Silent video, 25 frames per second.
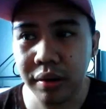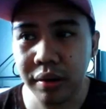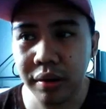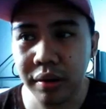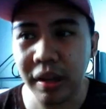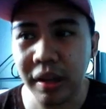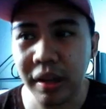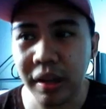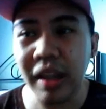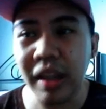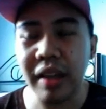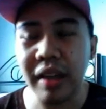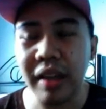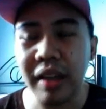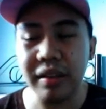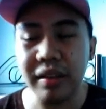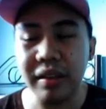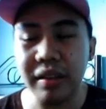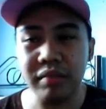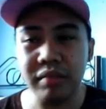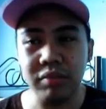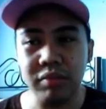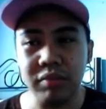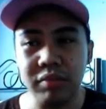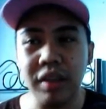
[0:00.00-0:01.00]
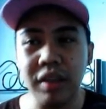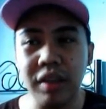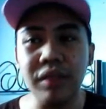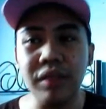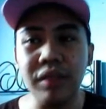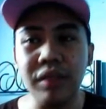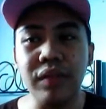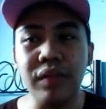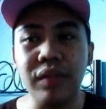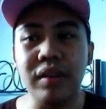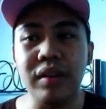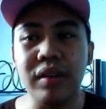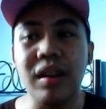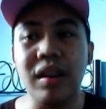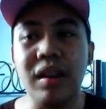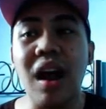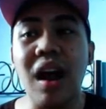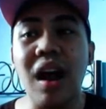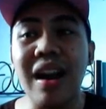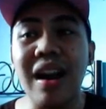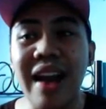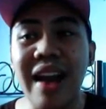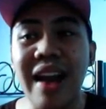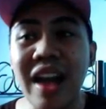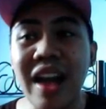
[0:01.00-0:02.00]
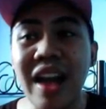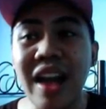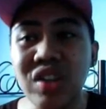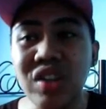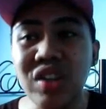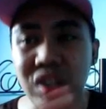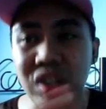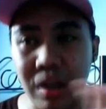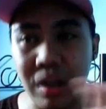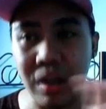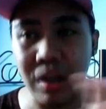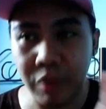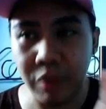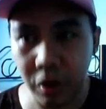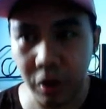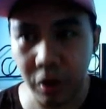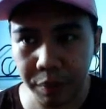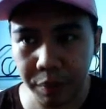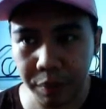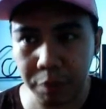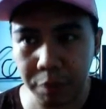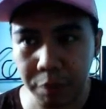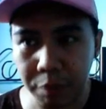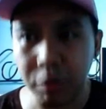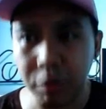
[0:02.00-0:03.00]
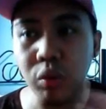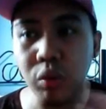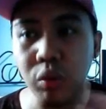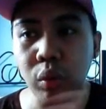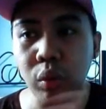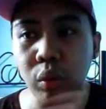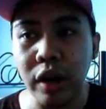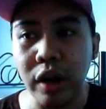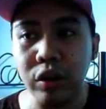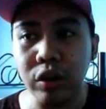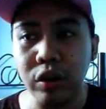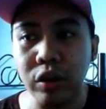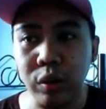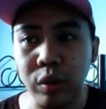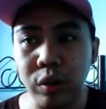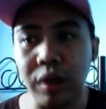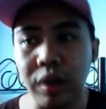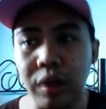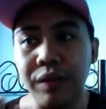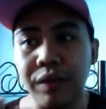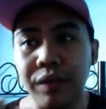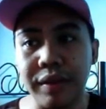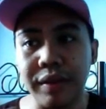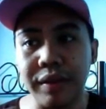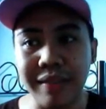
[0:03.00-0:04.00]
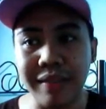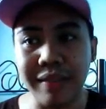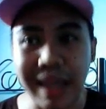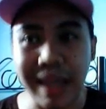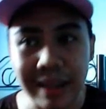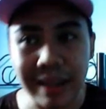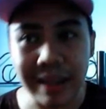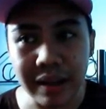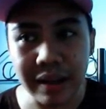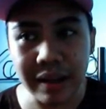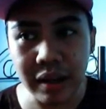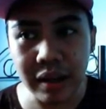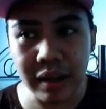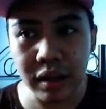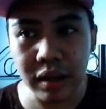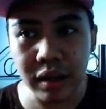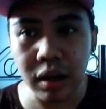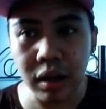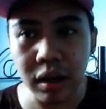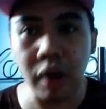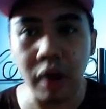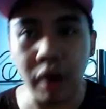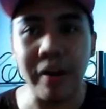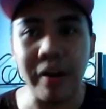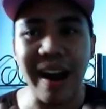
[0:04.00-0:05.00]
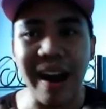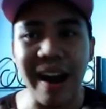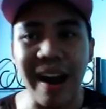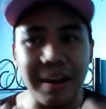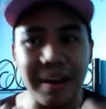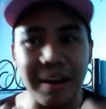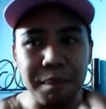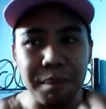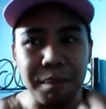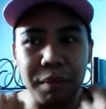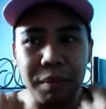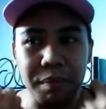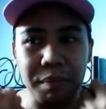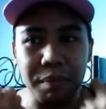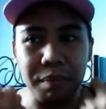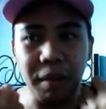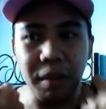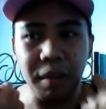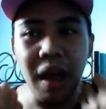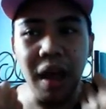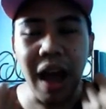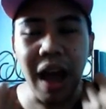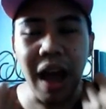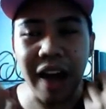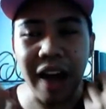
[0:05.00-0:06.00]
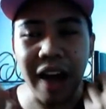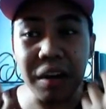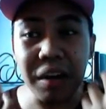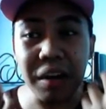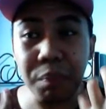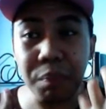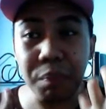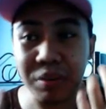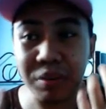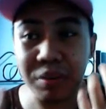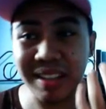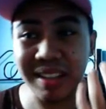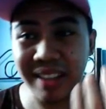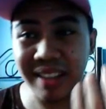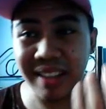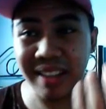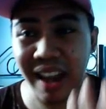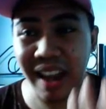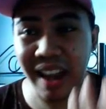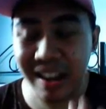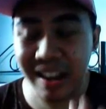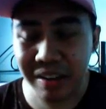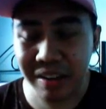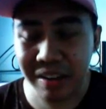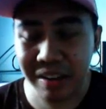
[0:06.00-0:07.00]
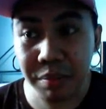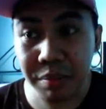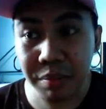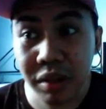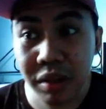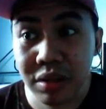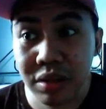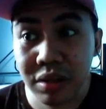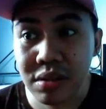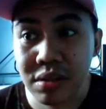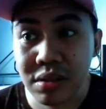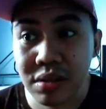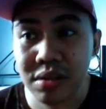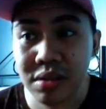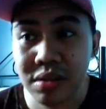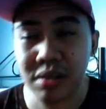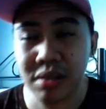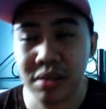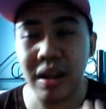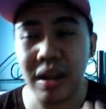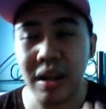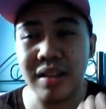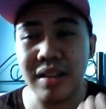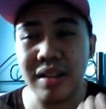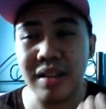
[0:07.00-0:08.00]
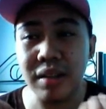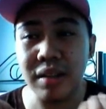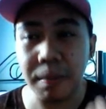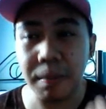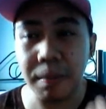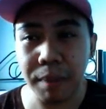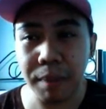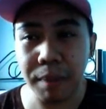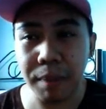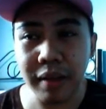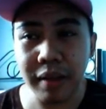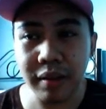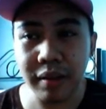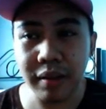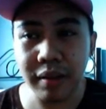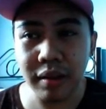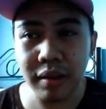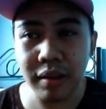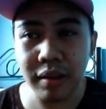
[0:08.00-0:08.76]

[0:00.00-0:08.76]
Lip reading: Okay, if there are large number of people who want to have a tiger or other protected animals as their pet,